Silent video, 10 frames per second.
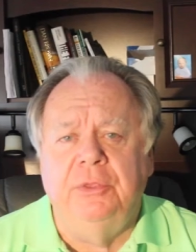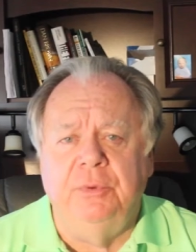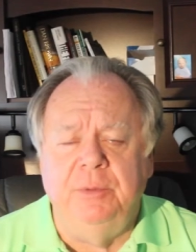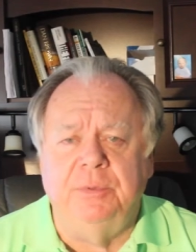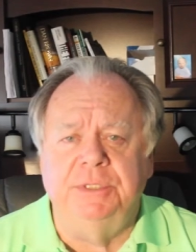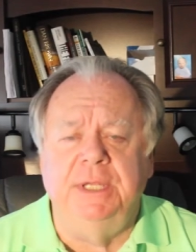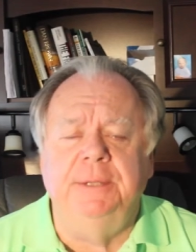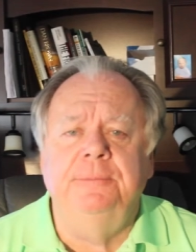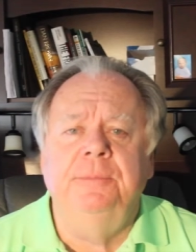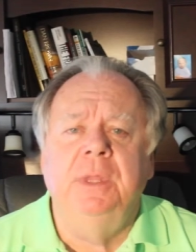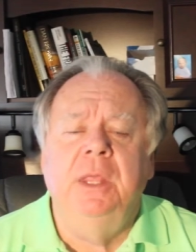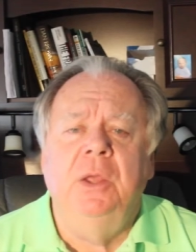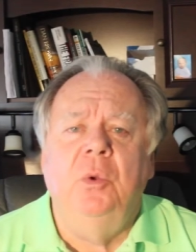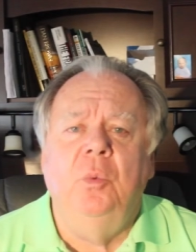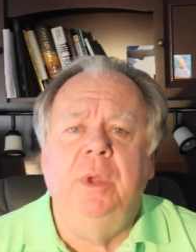3%.
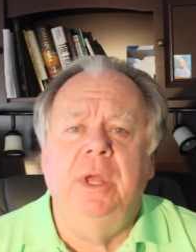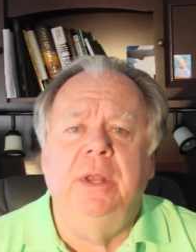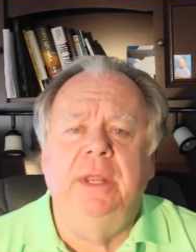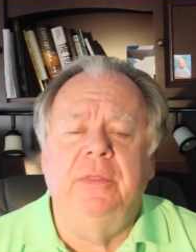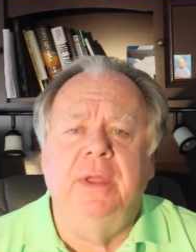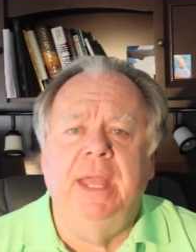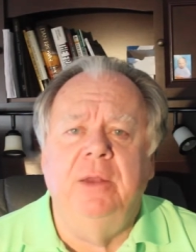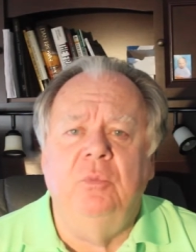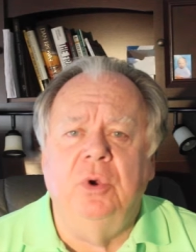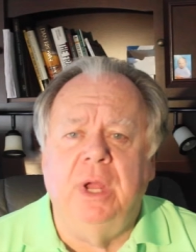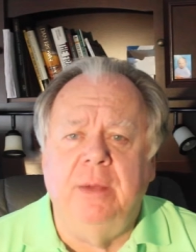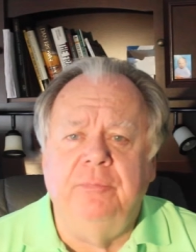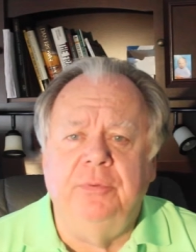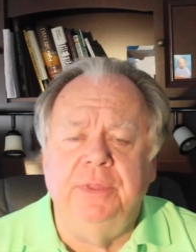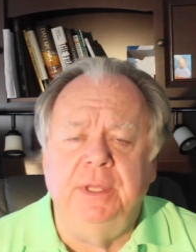We, on the other hand, were
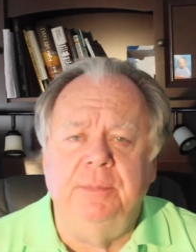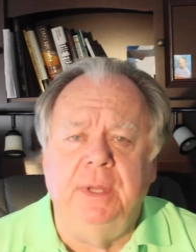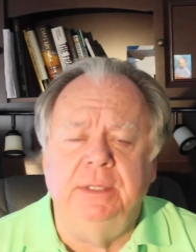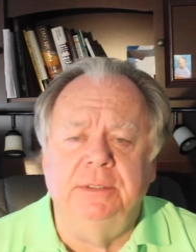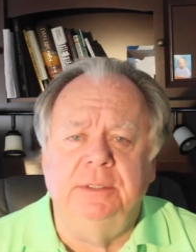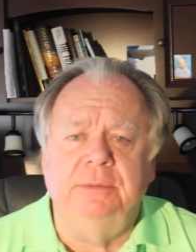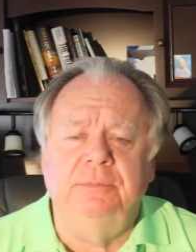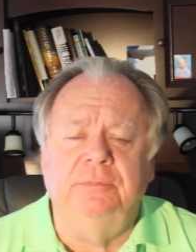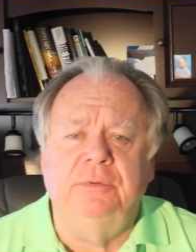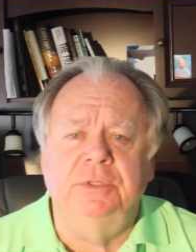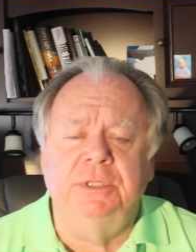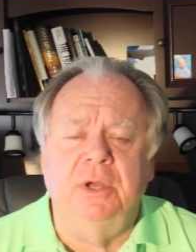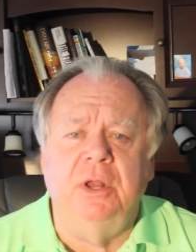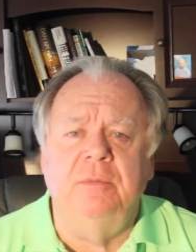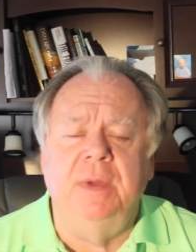up for the month. Uh, virtually
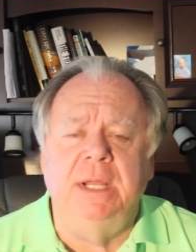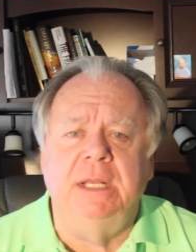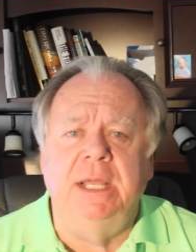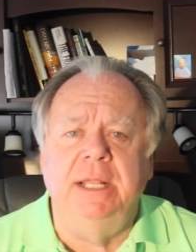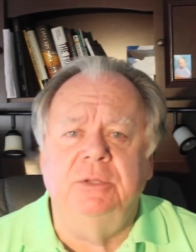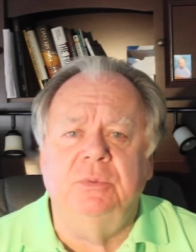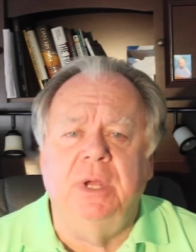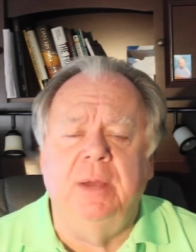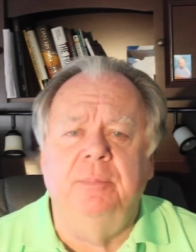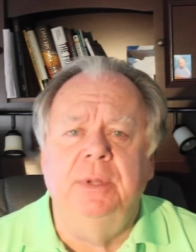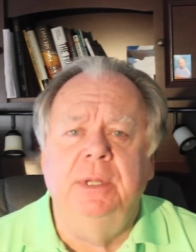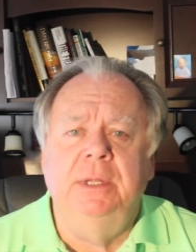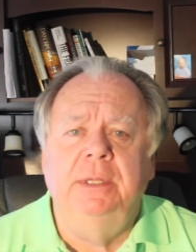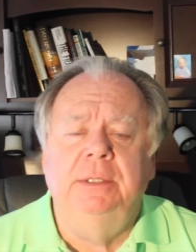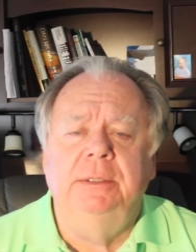all of my clients were up
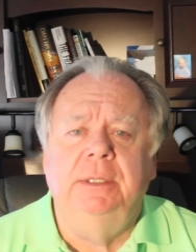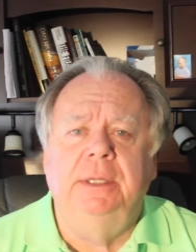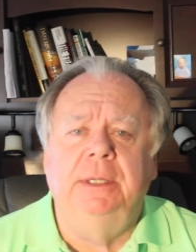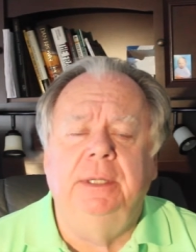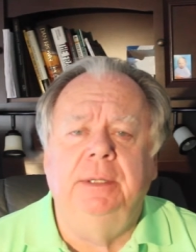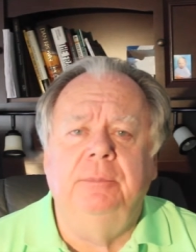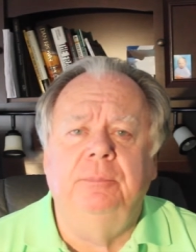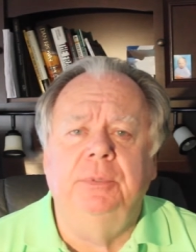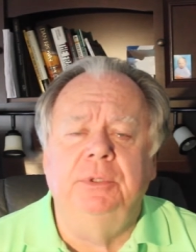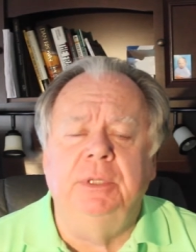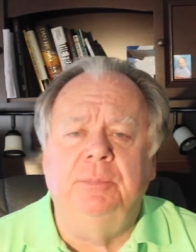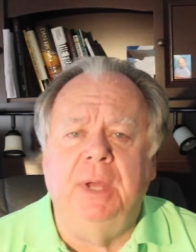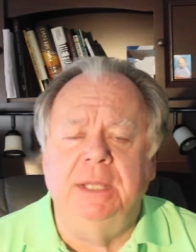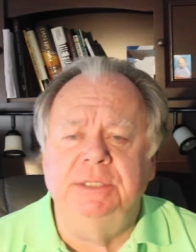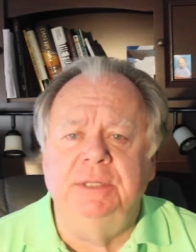uh, in
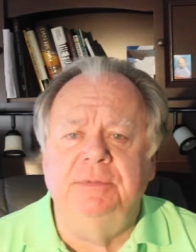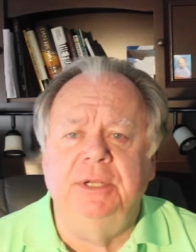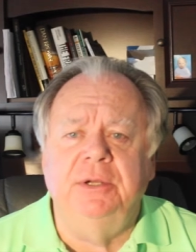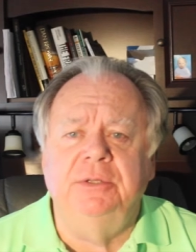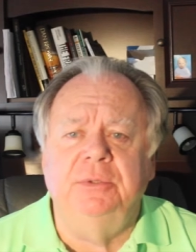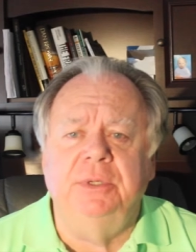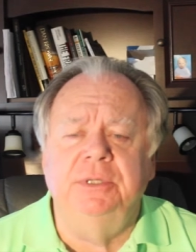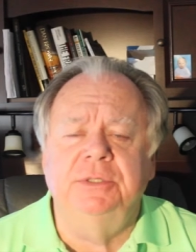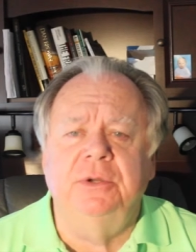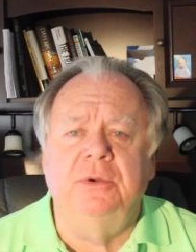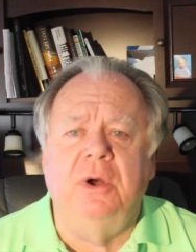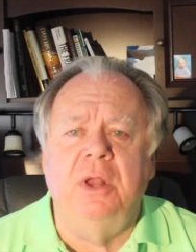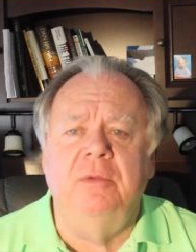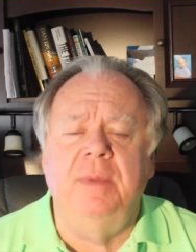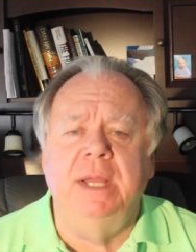positive territory. So
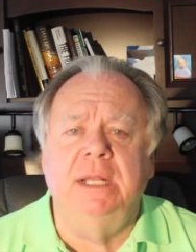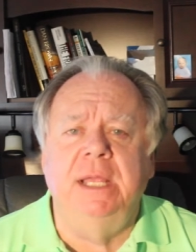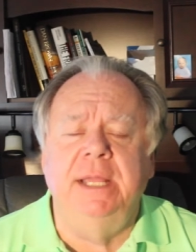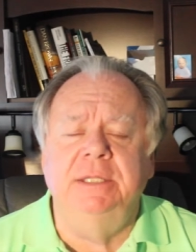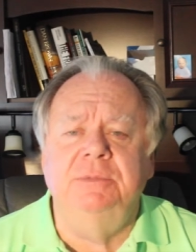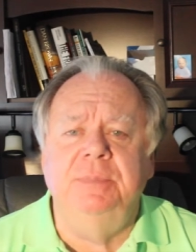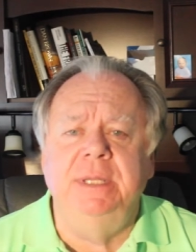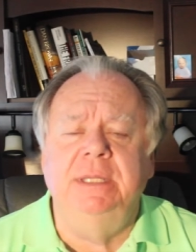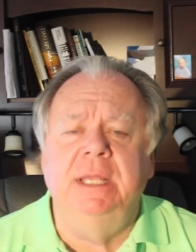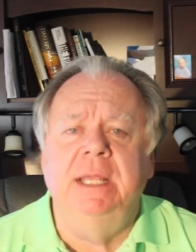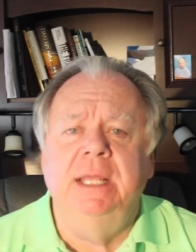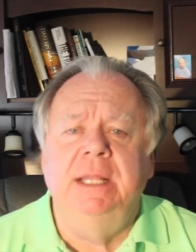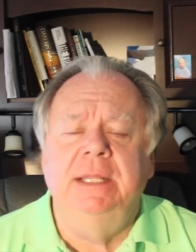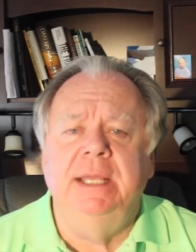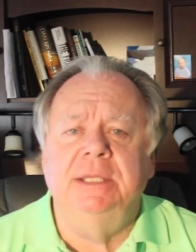all of my clients beat
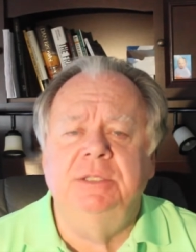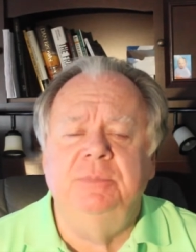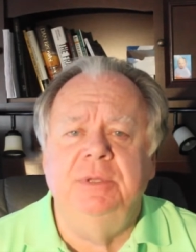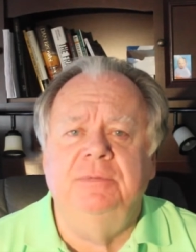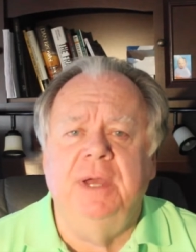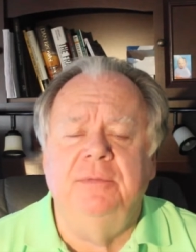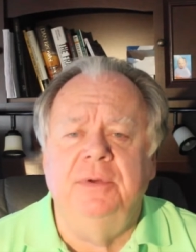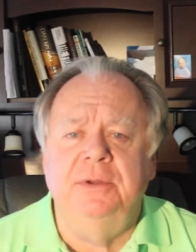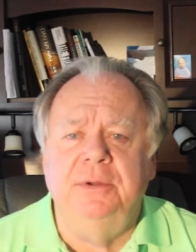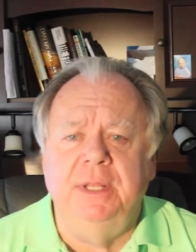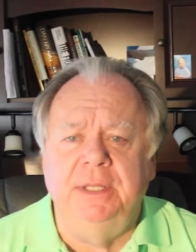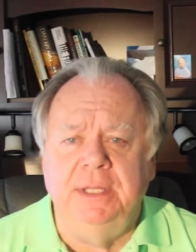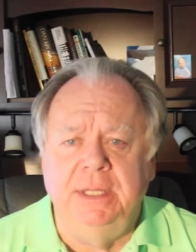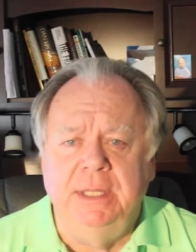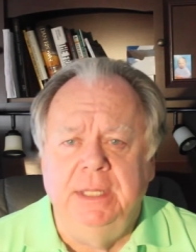the S&P 500 and
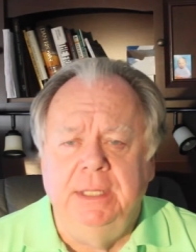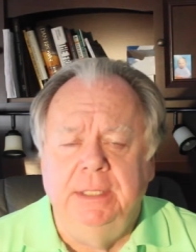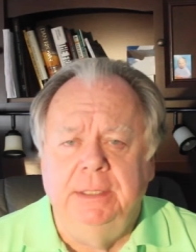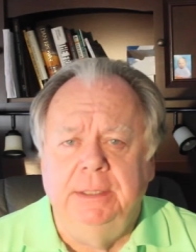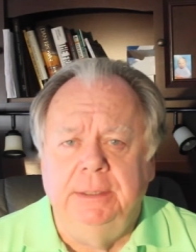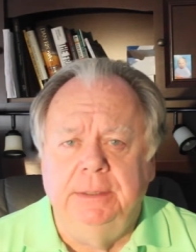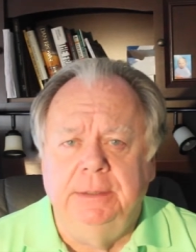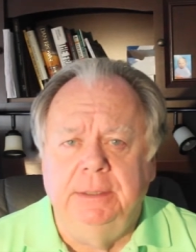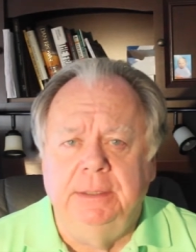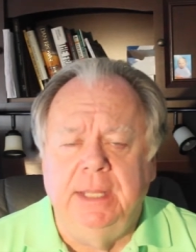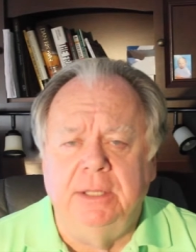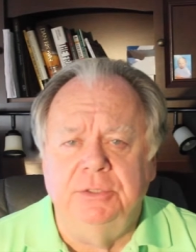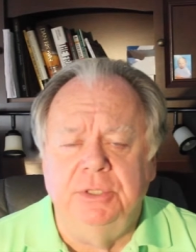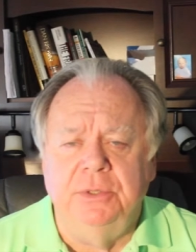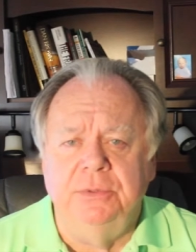the Dow
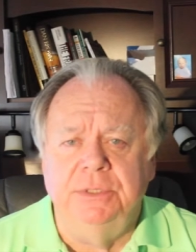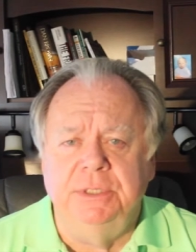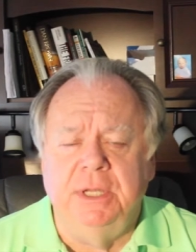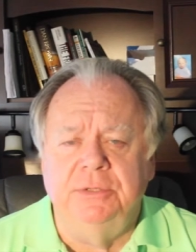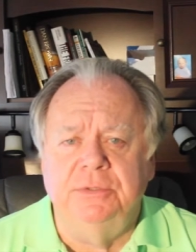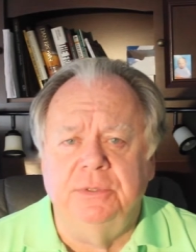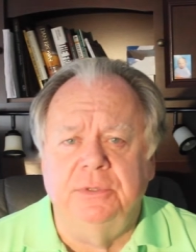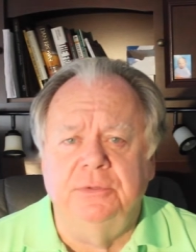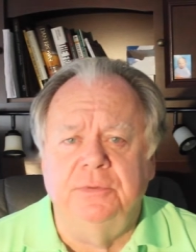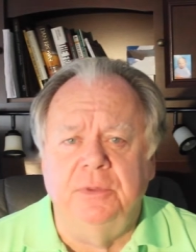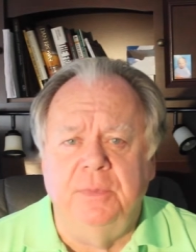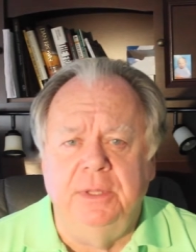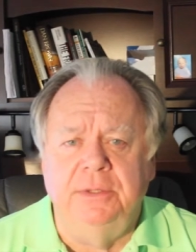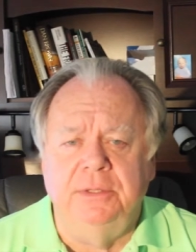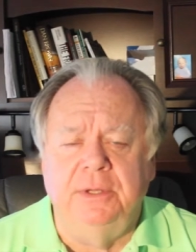Jones Industrials for the
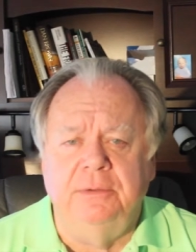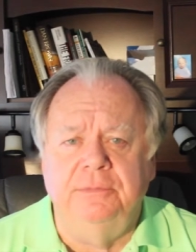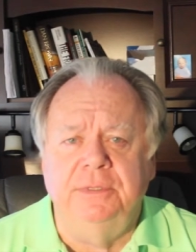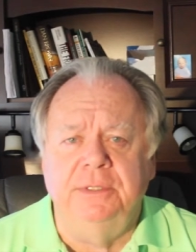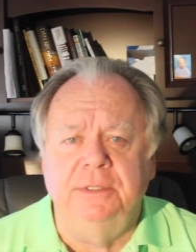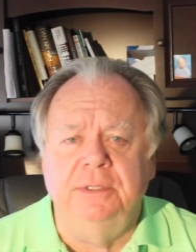month of